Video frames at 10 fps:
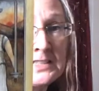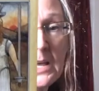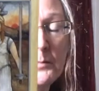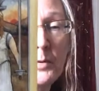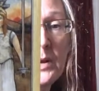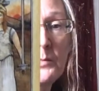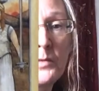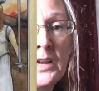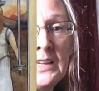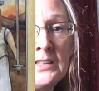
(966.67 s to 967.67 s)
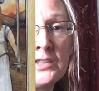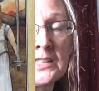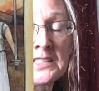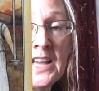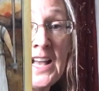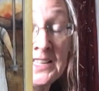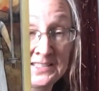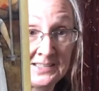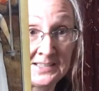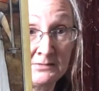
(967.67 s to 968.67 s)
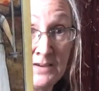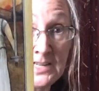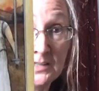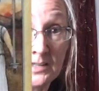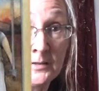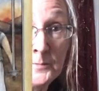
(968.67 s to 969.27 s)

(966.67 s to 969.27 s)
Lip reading: that point where he just has to surrender.